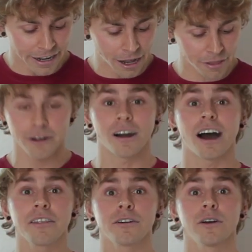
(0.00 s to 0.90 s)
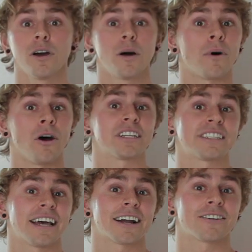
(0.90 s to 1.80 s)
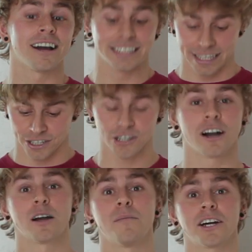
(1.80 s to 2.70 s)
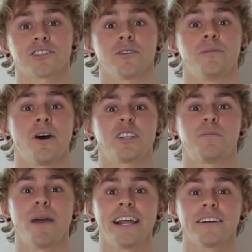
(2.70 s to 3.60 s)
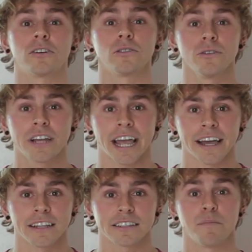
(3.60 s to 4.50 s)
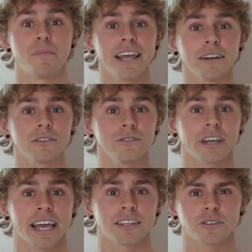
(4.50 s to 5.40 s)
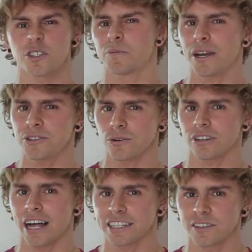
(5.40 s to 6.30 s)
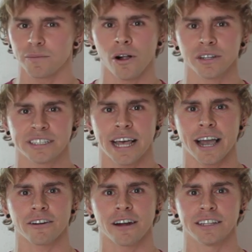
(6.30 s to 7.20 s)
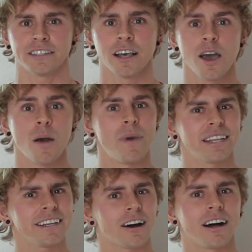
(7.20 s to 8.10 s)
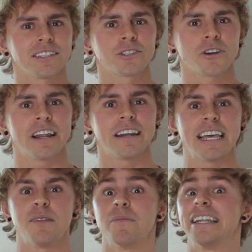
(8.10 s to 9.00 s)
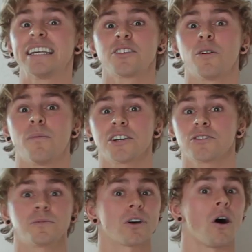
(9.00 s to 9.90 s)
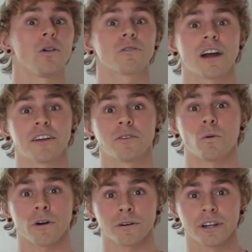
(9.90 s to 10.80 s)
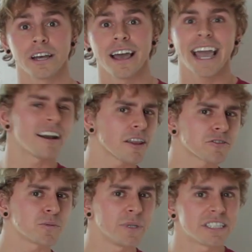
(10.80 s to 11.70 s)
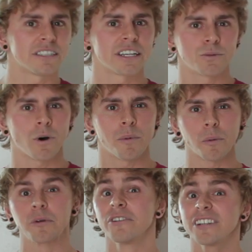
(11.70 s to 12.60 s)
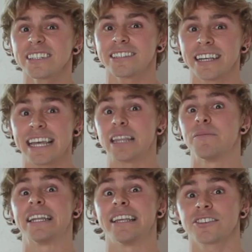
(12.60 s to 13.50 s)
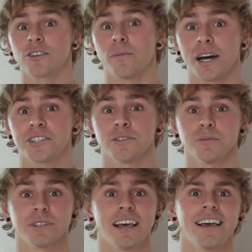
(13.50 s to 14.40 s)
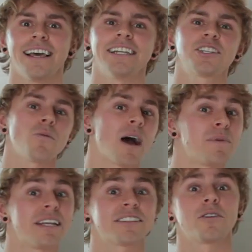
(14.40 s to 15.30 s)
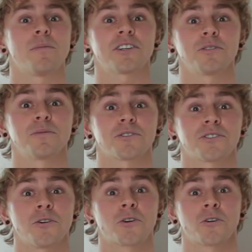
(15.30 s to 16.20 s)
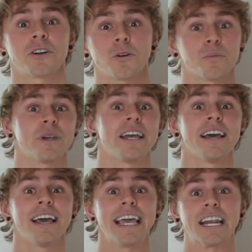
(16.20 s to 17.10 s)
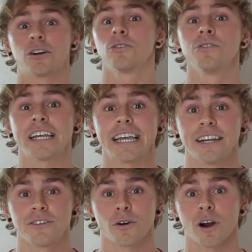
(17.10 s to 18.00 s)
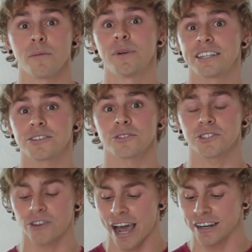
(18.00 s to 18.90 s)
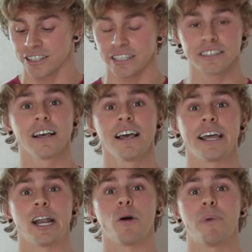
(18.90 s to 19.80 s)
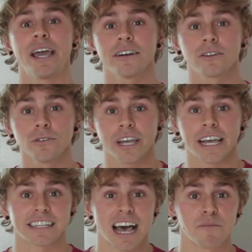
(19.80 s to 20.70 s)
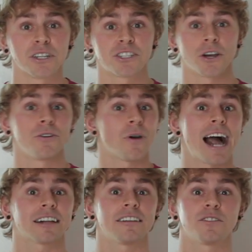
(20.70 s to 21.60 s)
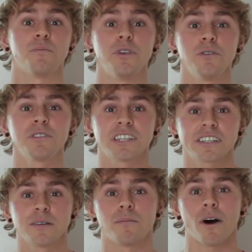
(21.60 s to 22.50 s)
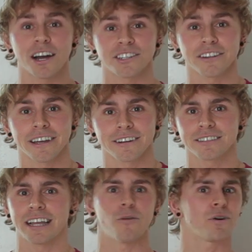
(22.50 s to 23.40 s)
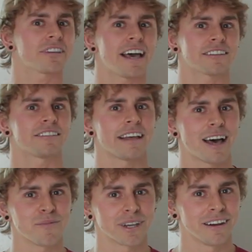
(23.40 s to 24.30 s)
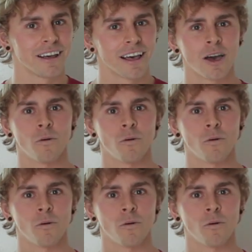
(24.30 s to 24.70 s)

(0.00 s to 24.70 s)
Now, there are other polysaccharides in the chaga mushroom known as beta-glucans. And beta-glucans are a special class of polysaccharides, mainly concentrated in medicinal mushrooms all around the world and other species as well. But we really see it in the medicinal mushrooms. And this is why medicinal mushrooms are so critical to be including into our medicinal strategies. Now, beta-glucans have been shown to act as immune system modulators. Now, what the heck does that mean?